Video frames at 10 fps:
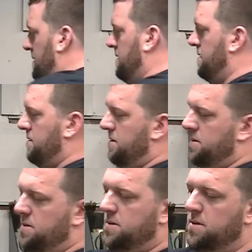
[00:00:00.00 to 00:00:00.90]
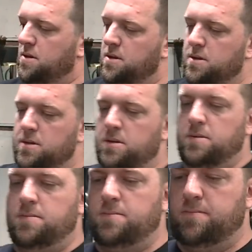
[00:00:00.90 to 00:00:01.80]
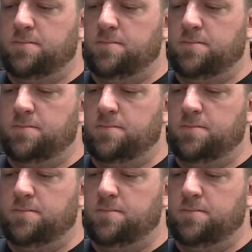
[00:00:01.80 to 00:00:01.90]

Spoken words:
No one is speaking in this clip.